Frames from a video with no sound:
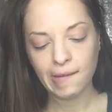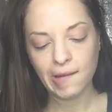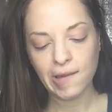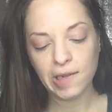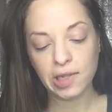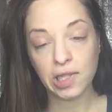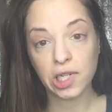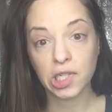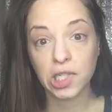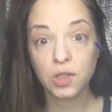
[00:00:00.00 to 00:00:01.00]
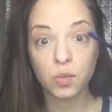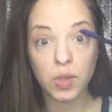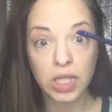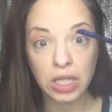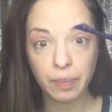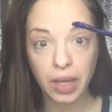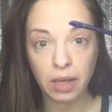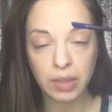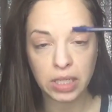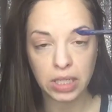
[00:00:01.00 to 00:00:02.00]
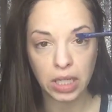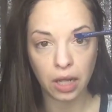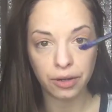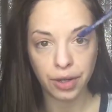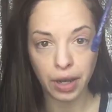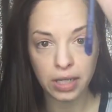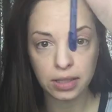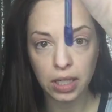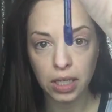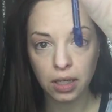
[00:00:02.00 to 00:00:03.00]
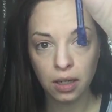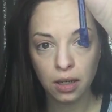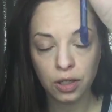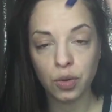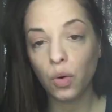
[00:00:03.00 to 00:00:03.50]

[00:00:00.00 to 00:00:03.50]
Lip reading: And this is really pigmented color, you guys. Like, you